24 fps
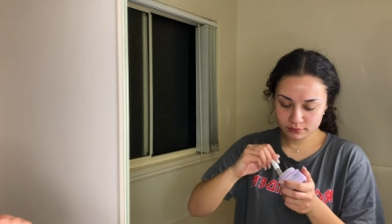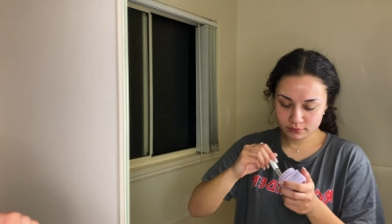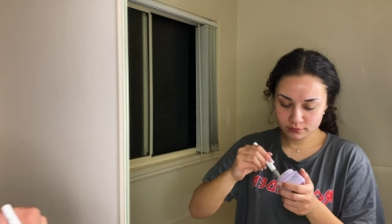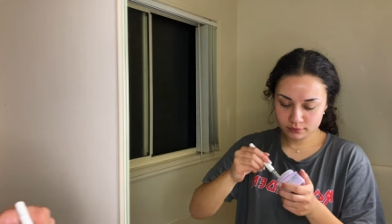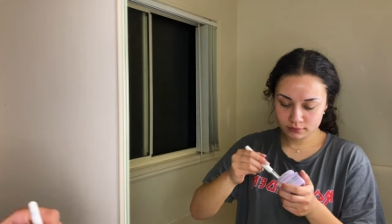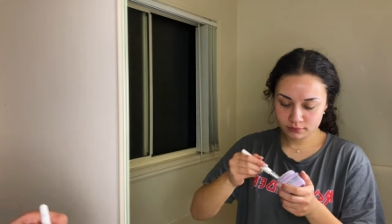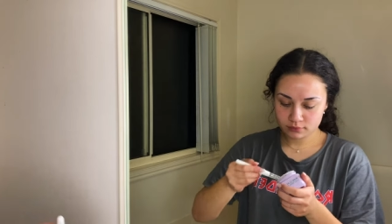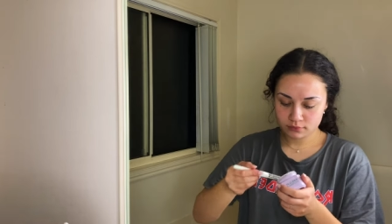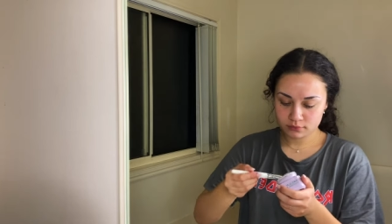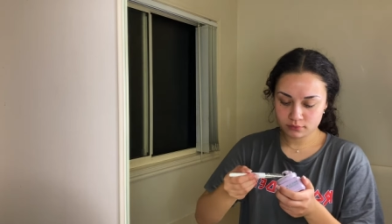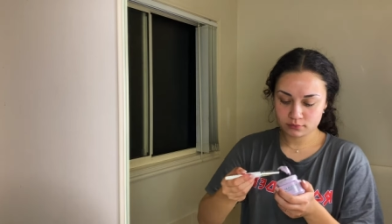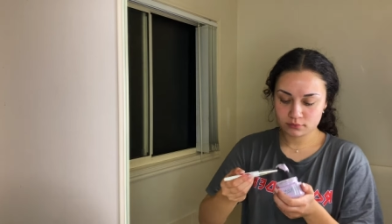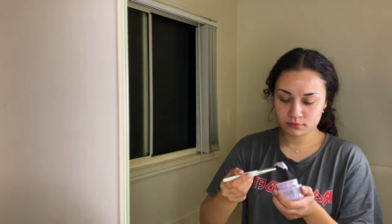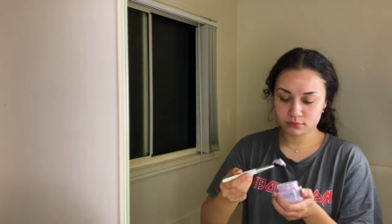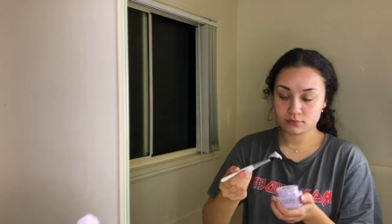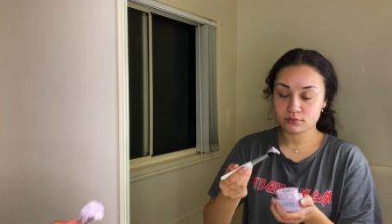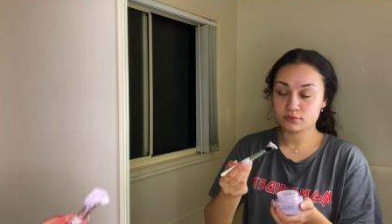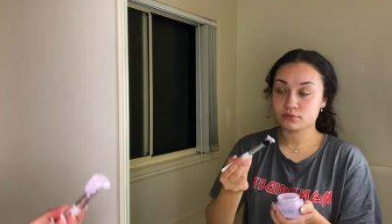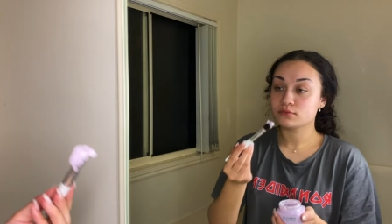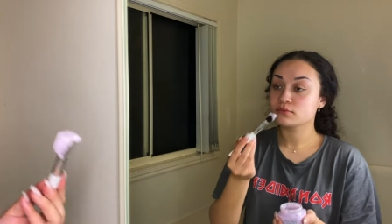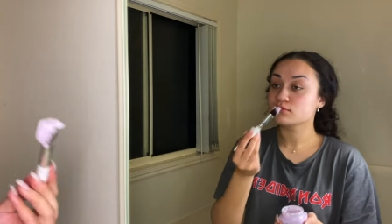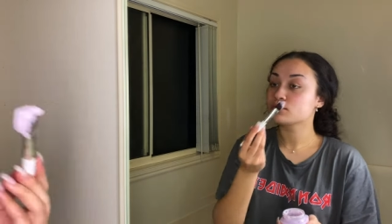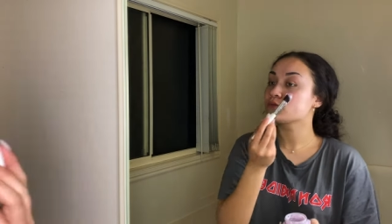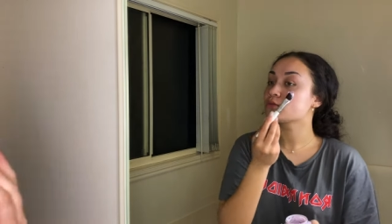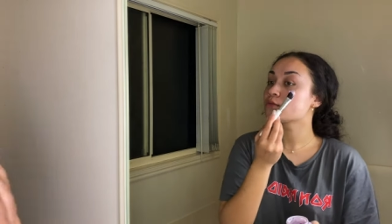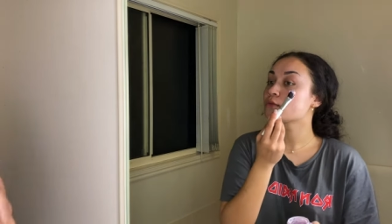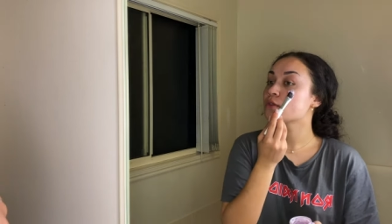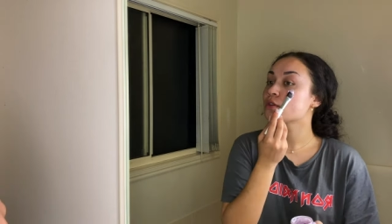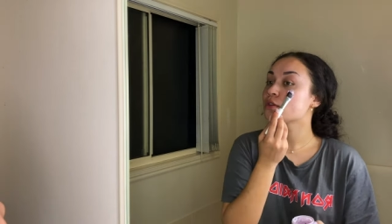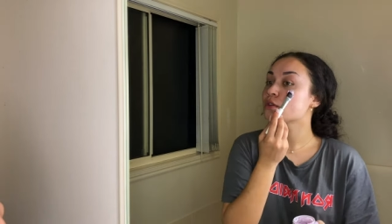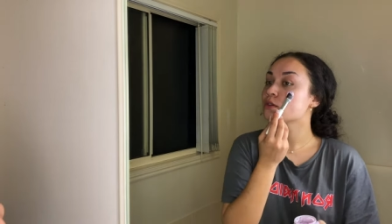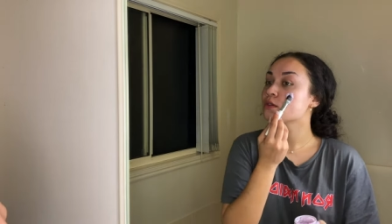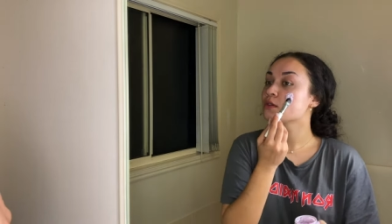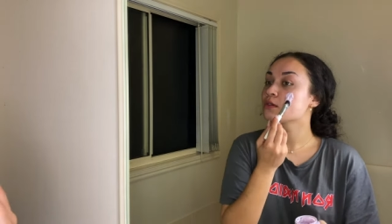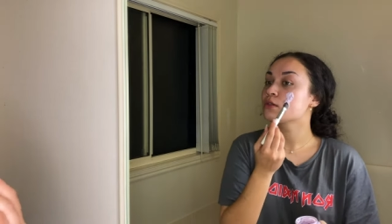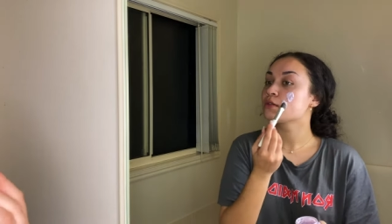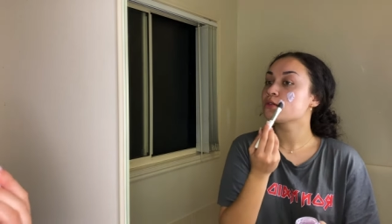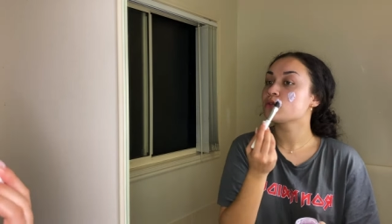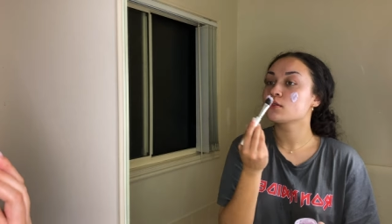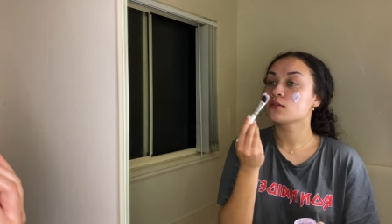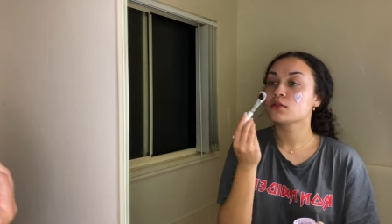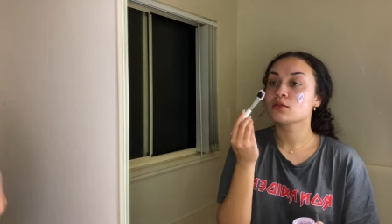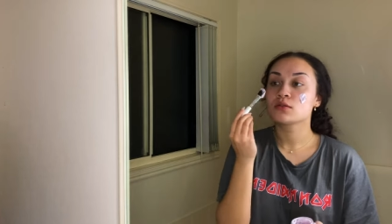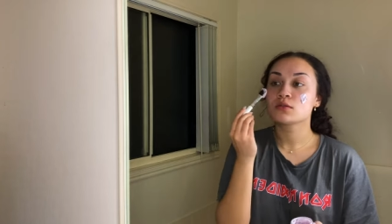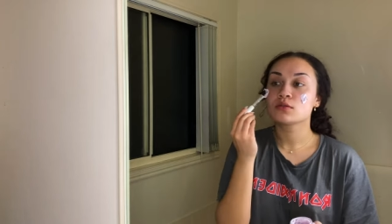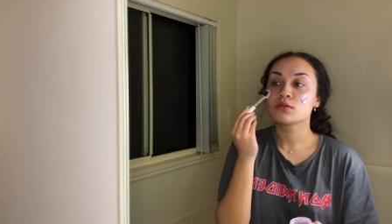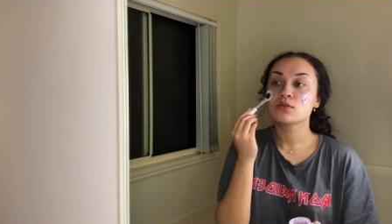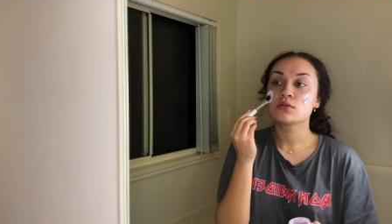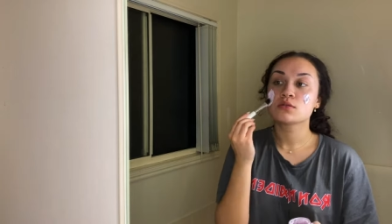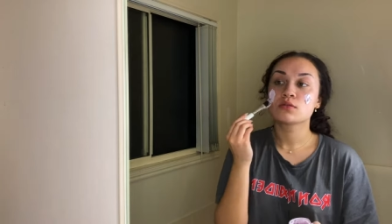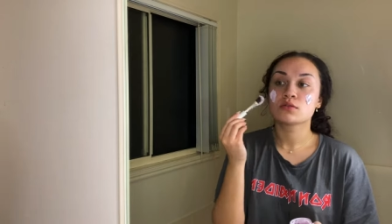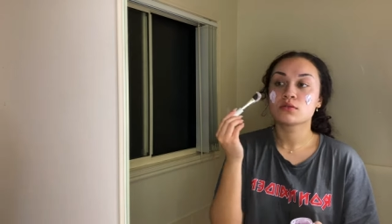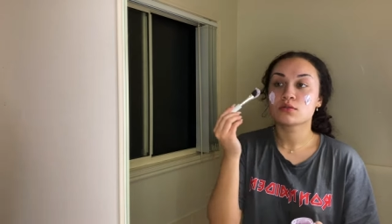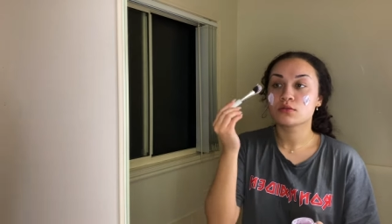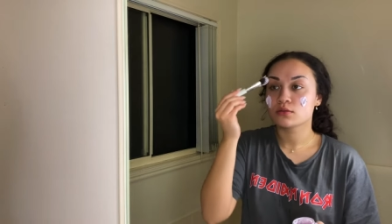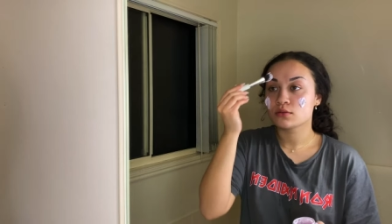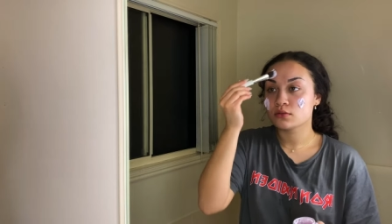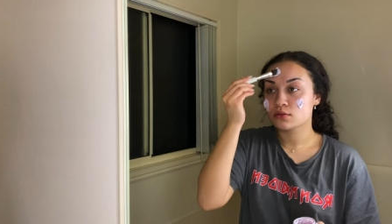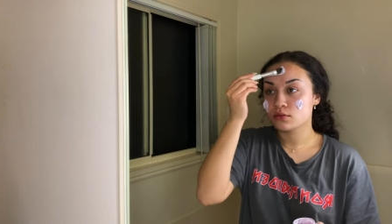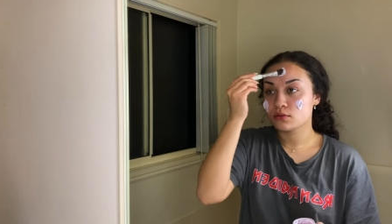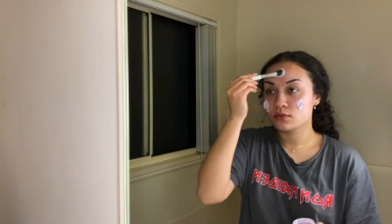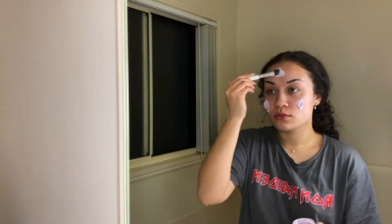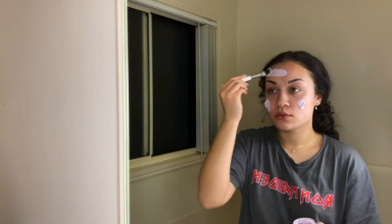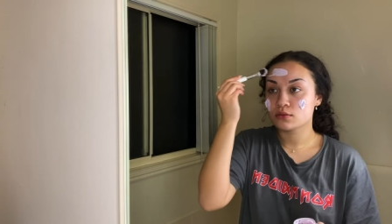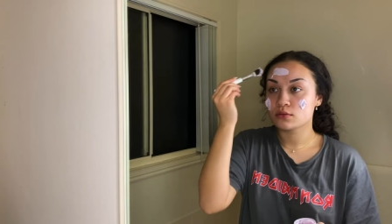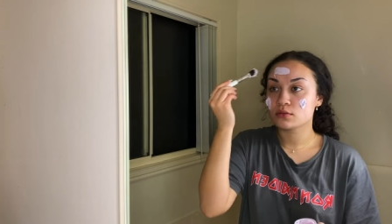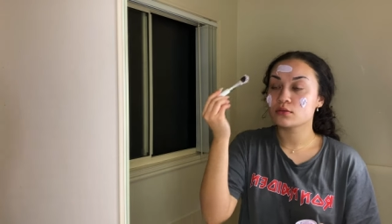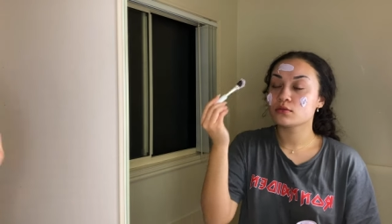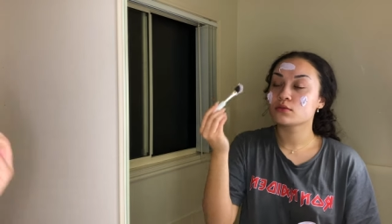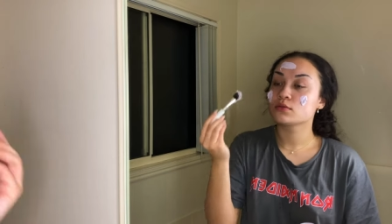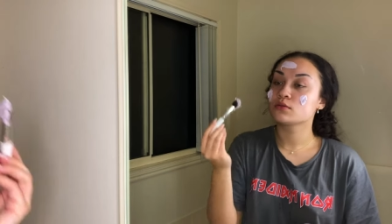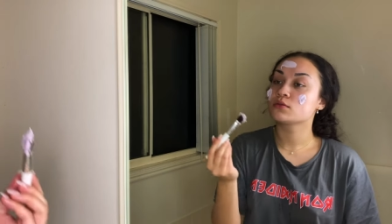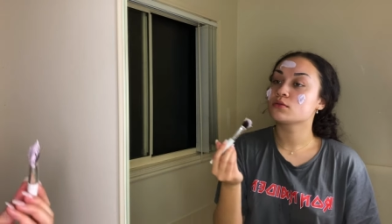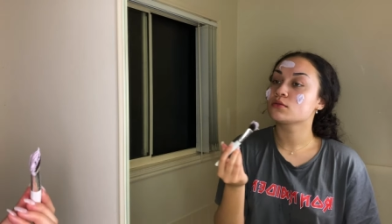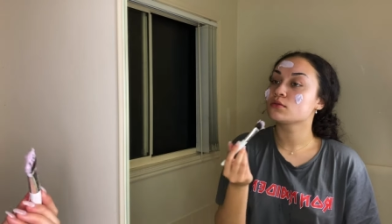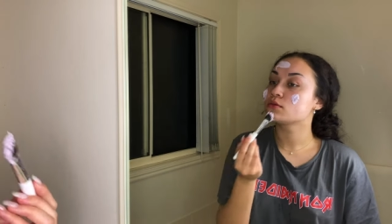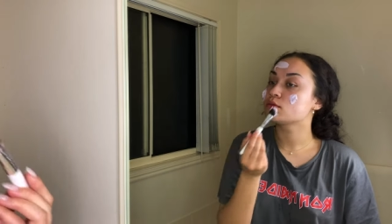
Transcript: And yeah, it's just a nice mask. It's very soothing.